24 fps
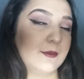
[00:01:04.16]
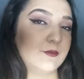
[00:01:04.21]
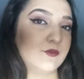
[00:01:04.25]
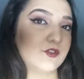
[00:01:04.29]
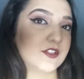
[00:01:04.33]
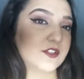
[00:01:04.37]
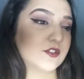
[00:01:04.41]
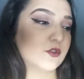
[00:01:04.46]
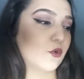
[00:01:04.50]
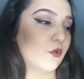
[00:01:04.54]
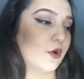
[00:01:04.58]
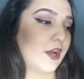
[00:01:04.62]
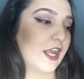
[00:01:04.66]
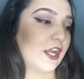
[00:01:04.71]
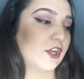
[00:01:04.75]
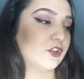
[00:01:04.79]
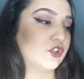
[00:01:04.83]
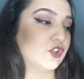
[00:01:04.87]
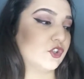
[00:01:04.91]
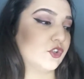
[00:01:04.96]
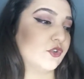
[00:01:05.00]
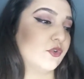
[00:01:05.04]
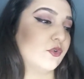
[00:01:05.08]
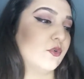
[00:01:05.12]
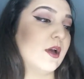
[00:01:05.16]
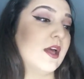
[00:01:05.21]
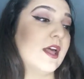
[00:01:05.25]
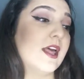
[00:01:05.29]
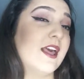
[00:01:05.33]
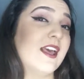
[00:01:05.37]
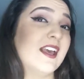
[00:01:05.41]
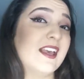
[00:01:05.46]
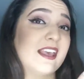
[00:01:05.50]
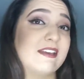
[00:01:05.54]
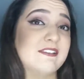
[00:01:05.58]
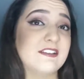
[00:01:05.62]
I'm just going to
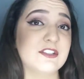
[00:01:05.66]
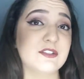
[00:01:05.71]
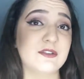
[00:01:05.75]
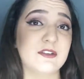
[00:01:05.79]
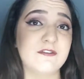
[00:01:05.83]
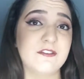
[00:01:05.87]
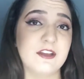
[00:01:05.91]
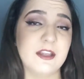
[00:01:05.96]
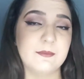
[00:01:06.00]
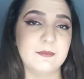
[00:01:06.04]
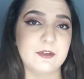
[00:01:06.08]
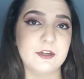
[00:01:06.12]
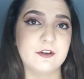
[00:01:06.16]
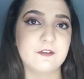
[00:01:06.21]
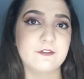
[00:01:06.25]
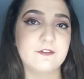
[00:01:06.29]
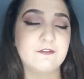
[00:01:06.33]
give it to a family or